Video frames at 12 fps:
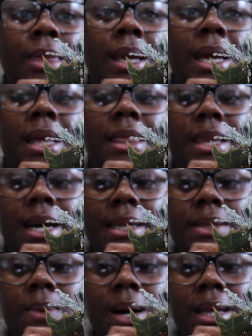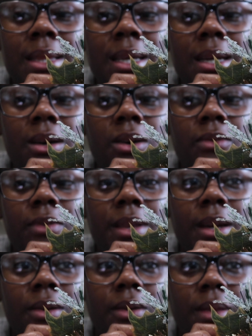And that's why I think over
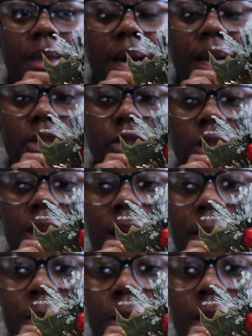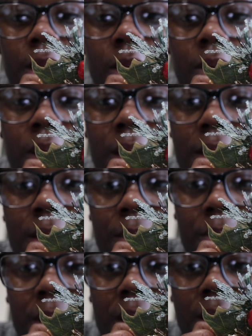there on that tree, I'm going to go get some
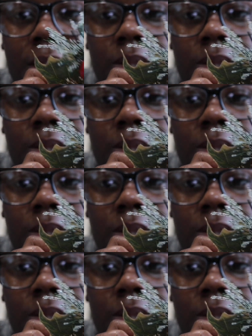picks